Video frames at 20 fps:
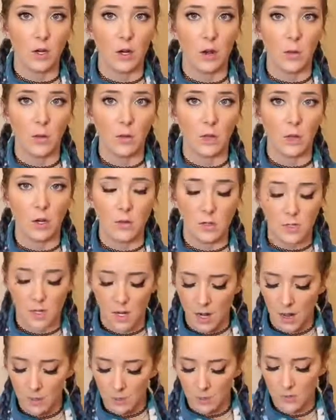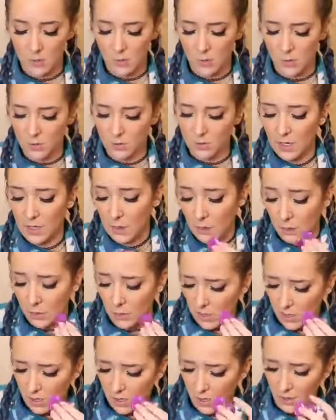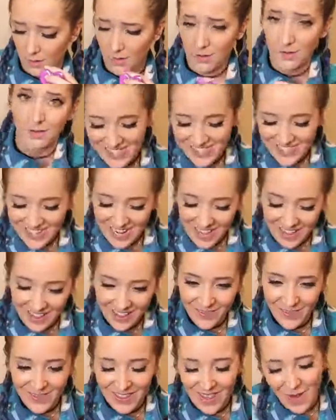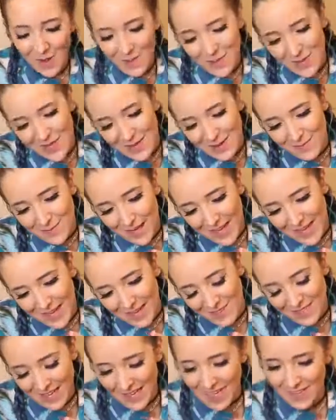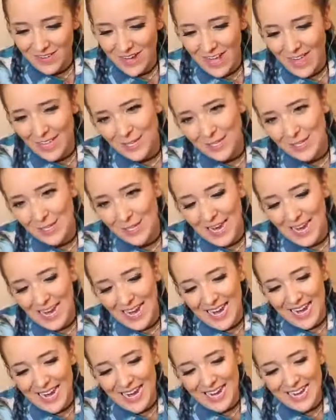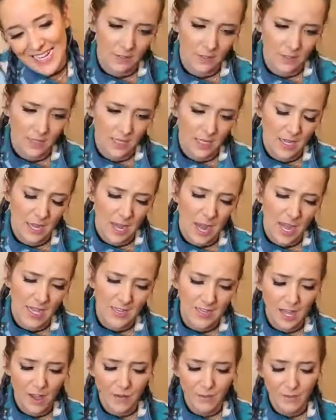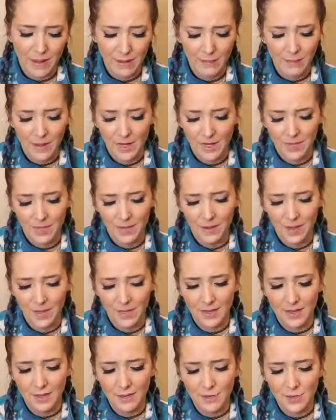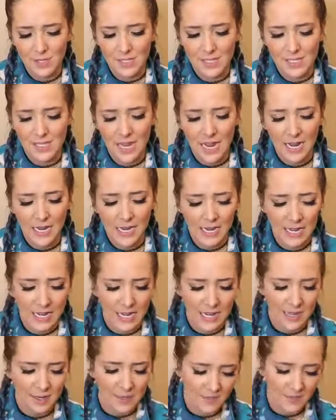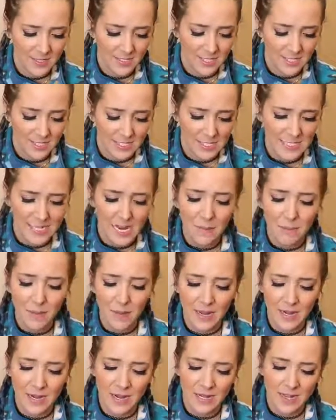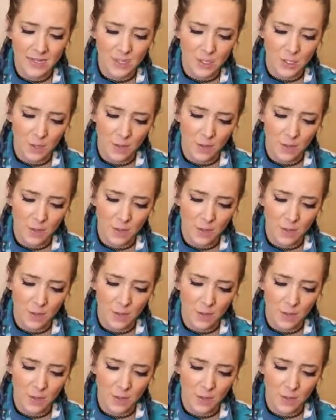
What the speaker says: you know, a low top, it would hurt. So now let me open my $5 chain. I love my money. I love just taking it, dumping it in the